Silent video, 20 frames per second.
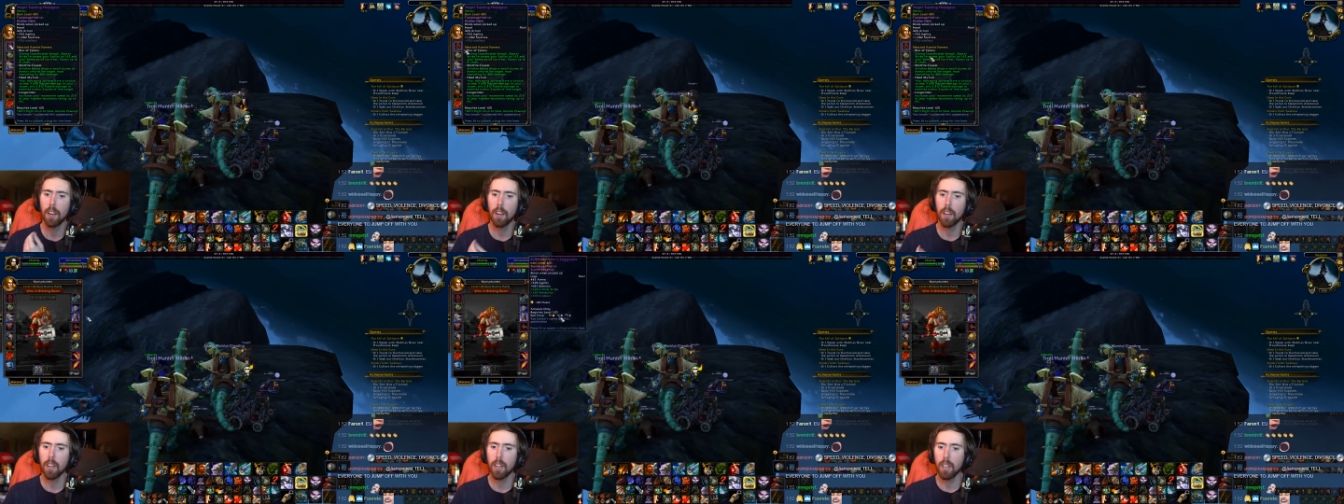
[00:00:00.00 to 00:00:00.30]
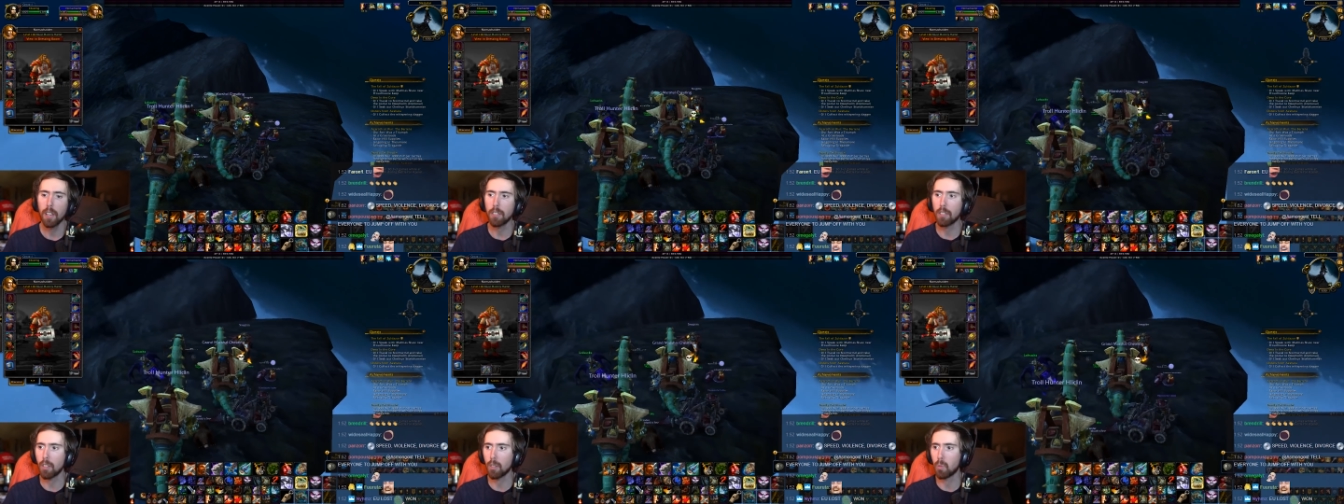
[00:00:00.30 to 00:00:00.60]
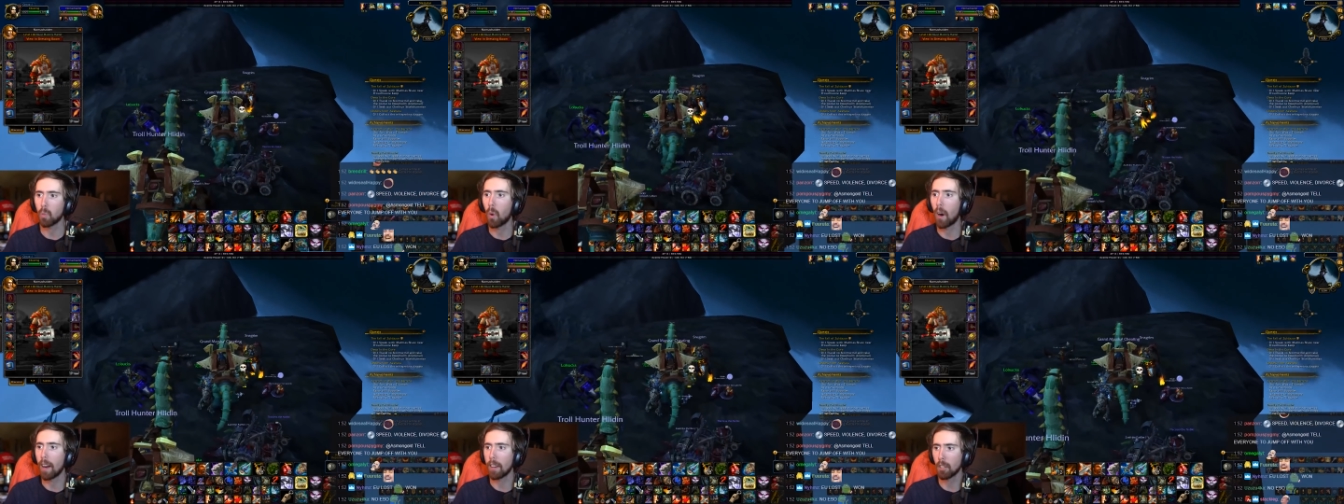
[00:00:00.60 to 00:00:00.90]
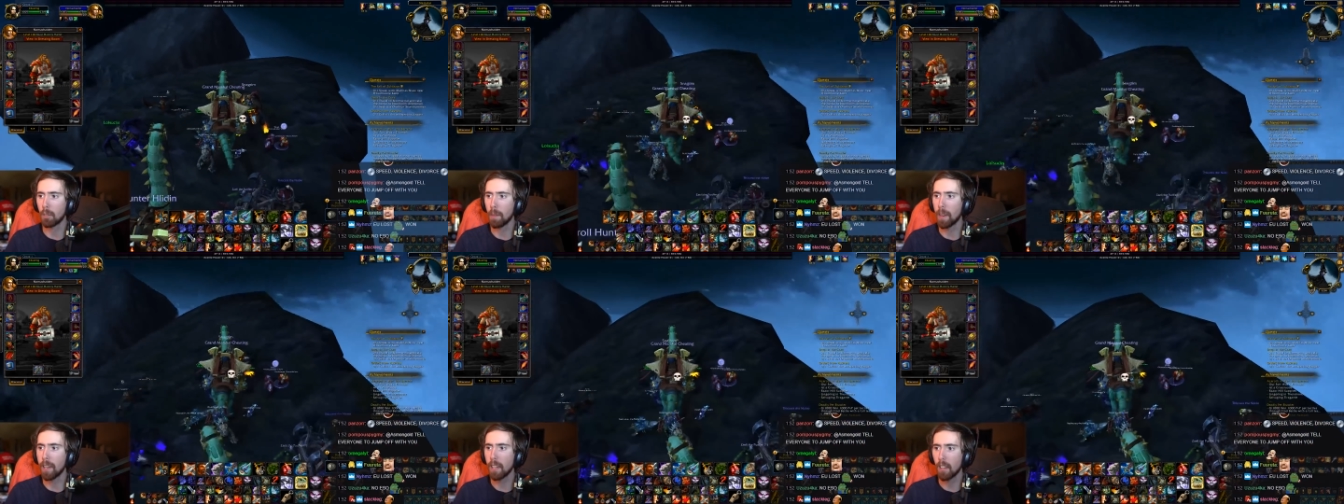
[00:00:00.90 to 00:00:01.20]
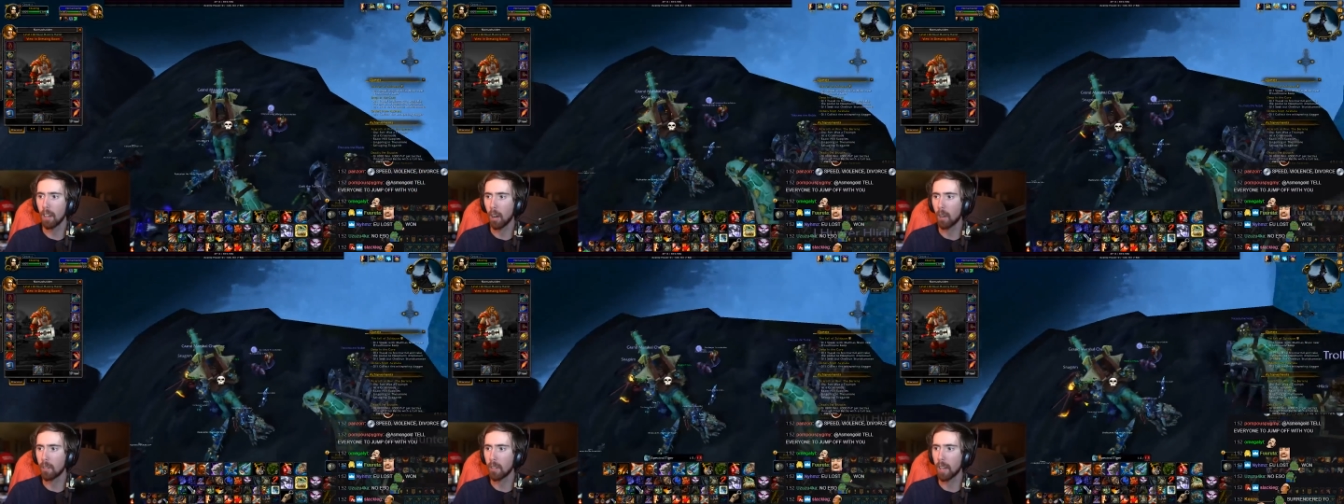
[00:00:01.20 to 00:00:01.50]
He says, "Watch me."
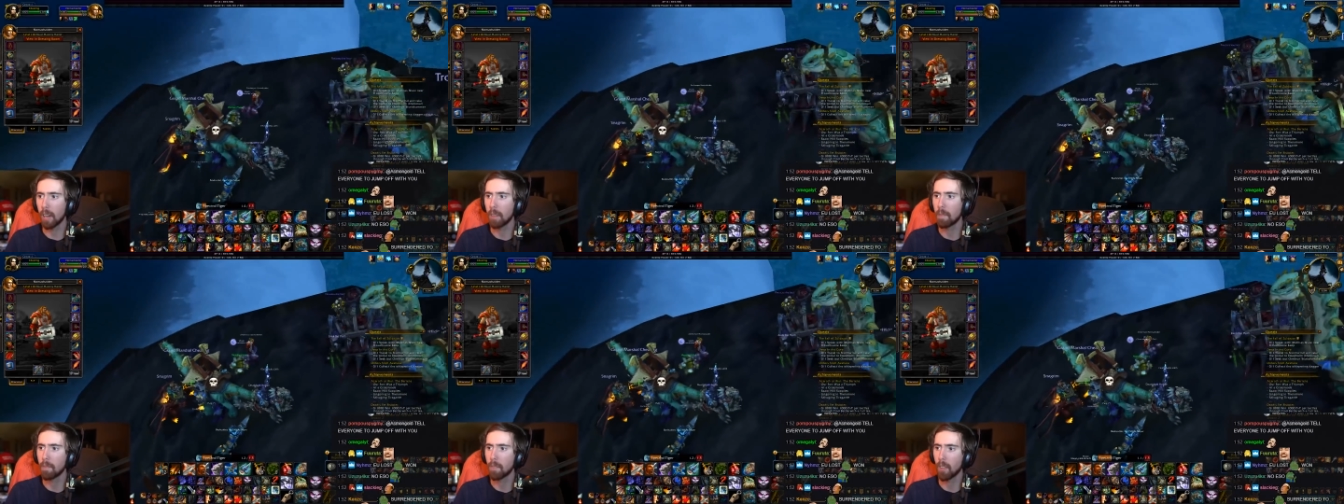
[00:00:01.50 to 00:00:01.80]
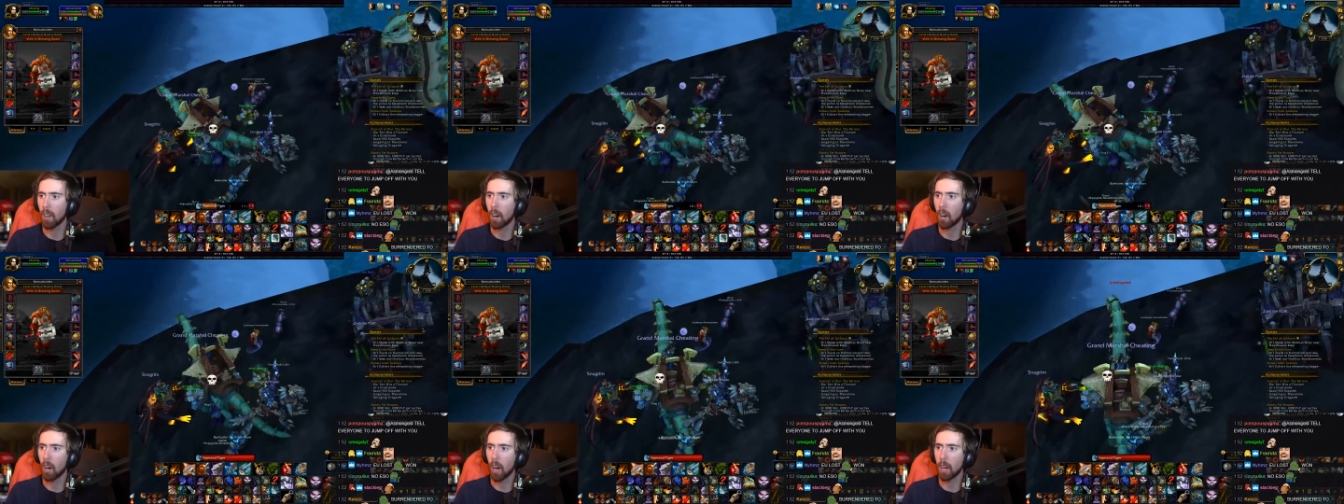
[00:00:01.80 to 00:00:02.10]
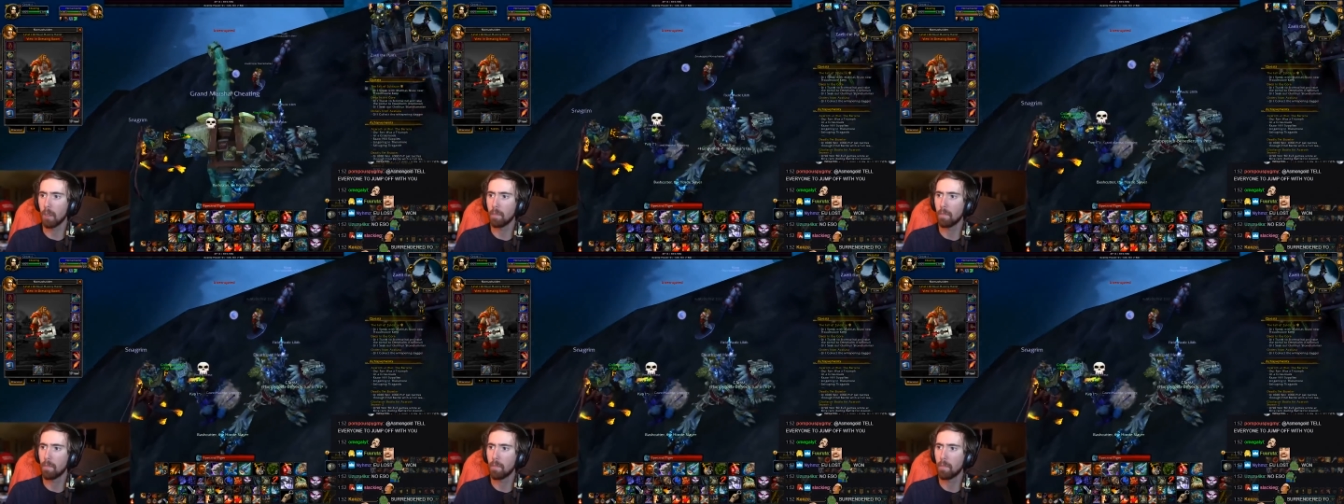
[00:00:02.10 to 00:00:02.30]
Okay. All right.